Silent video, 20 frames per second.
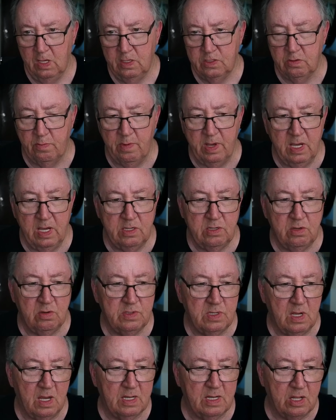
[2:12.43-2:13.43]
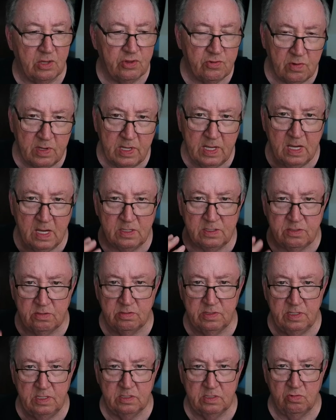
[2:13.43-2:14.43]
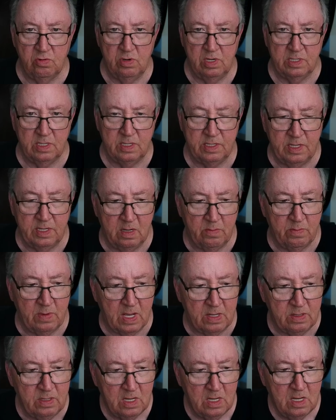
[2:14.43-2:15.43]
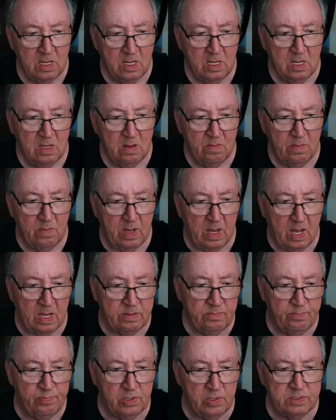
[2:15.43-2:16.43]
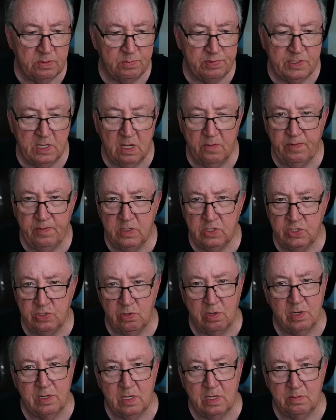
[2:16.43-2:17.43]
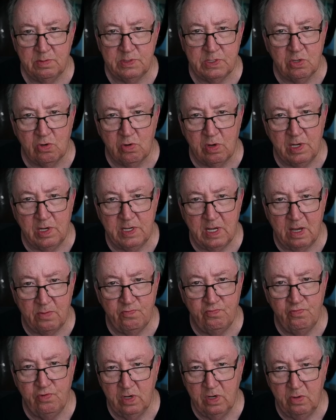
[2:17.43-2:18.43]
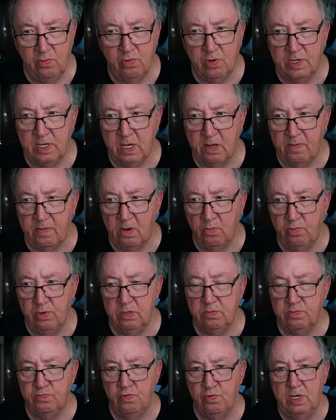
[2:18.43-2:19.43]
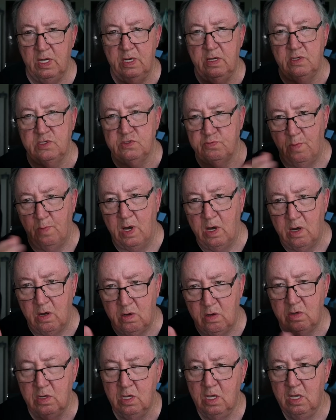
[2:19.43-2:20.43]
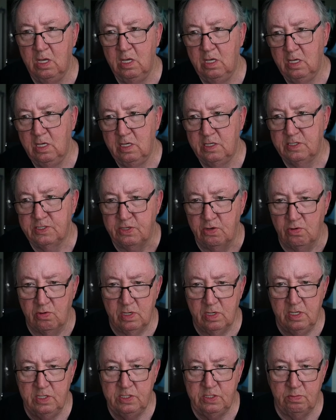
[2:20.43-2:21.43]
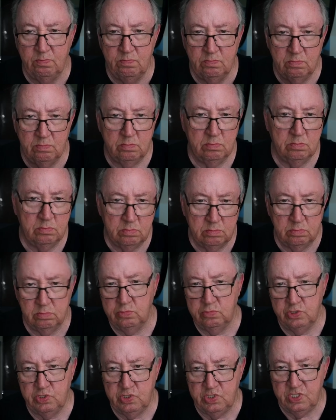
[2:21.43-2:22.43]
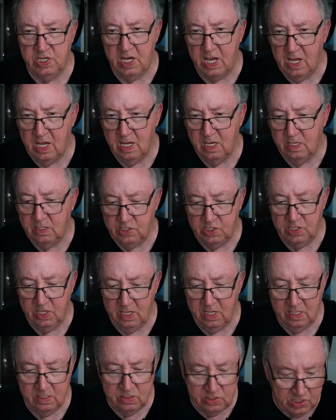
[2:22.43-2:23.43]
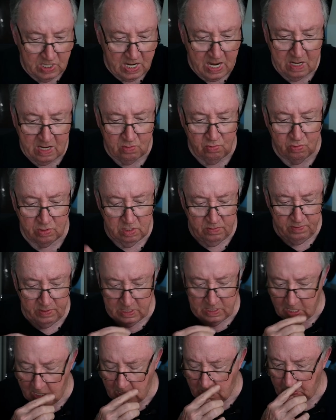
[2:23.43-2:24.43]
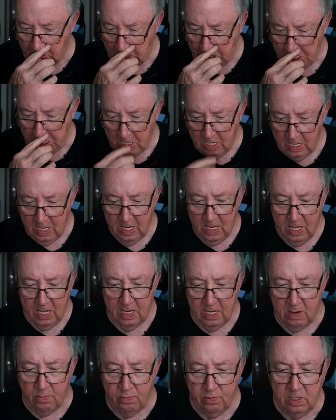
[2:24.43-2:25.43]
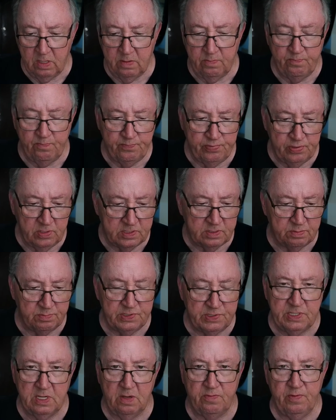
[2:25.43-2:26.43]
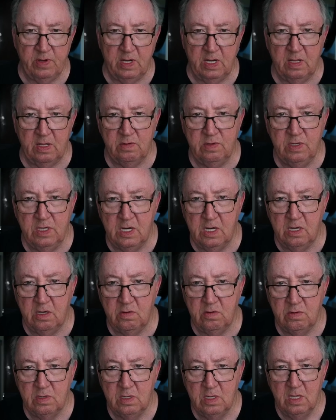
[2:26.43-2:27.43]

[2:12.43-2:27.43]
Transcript: So my answer is I got three answers to this question, Tim. I I'd put some stuff in short-term storage. I really would have. I would have rented a small storage shed, shed, shack, whatever you call it, and I wanted to put some stuff in it, you know.